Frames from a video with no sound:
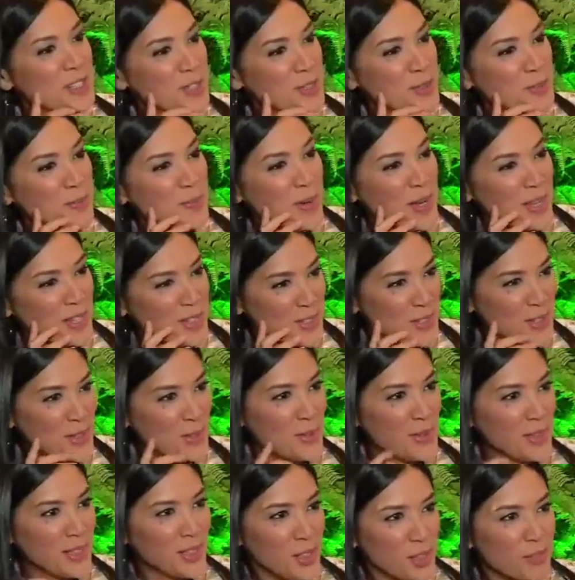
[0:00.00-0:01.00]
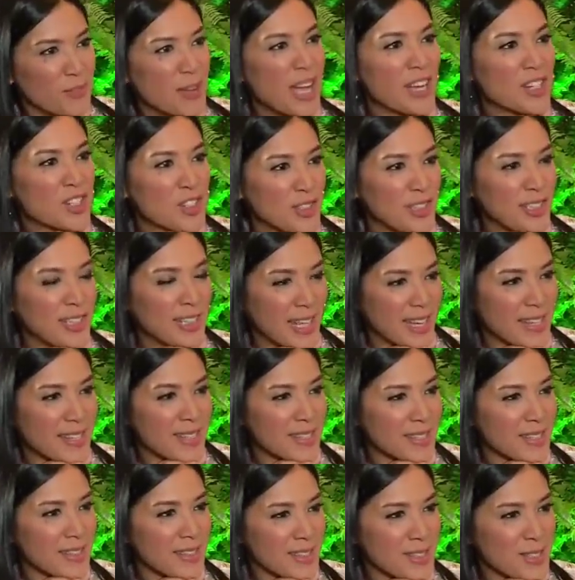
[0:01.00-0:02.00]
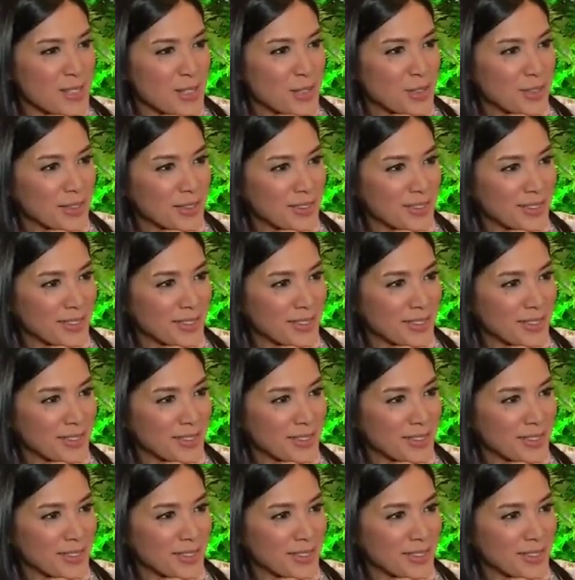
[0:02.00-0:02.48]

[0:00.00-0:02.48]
surprise you that you've actually lasted this long?